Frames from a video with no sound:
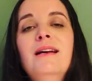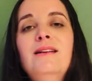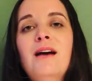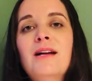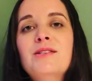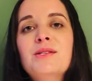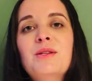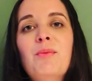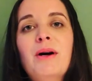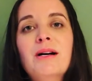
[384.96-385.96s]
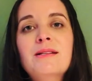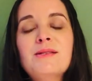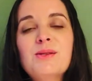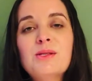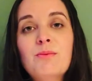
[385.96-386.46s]
not just the parts
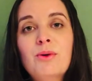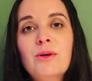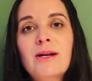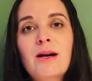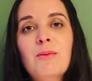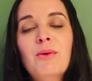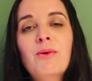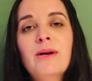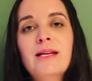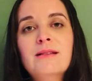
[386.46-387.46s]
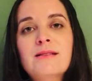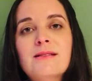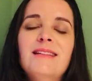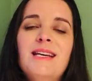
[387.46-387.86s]
that support our points.